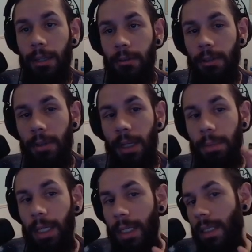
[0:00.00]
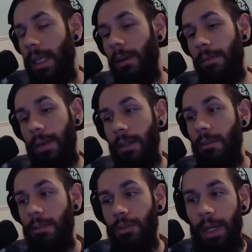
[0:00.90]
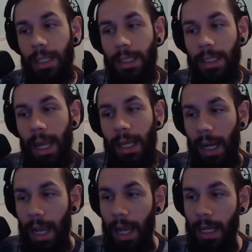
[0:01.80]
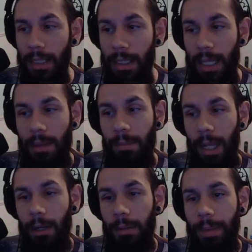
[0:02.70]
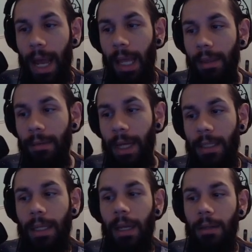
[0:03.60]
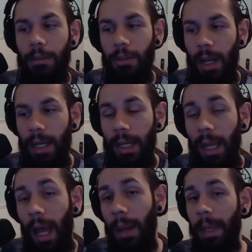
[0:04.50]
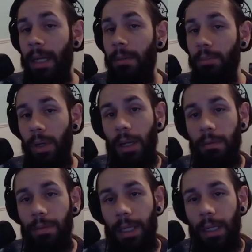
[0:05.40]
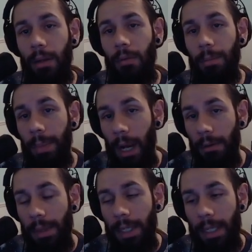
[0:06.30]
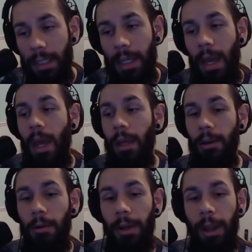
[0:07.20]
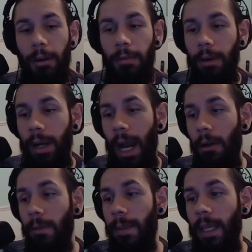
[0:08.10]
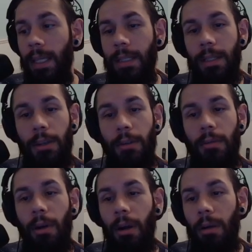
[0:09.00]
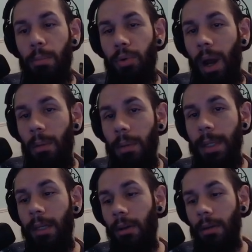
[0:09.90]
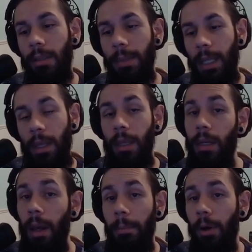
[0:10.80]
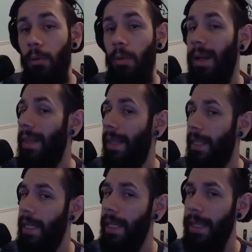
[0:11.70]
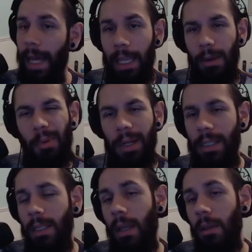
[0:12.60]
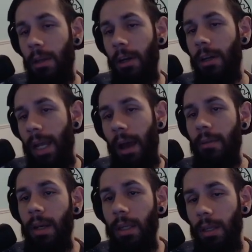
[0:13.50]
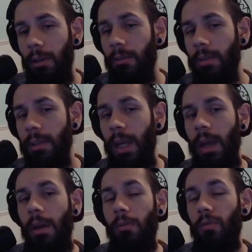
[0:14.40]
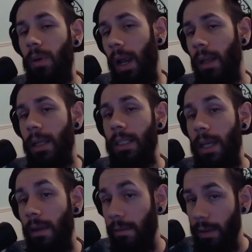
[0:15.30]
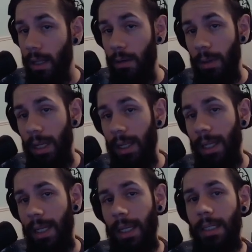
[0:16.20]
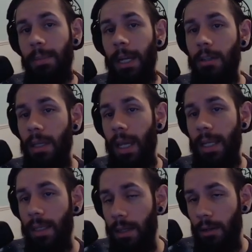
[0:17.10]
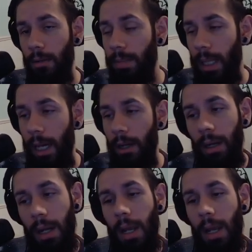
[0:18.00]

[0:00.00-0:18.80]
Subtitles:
go to it, but it's the official trade site and the Better Path of Exile trading. I made a brief video about this, going over how these two are probably going to be the number one thing that you want to learn how to use relatively quickly, especially as a new player,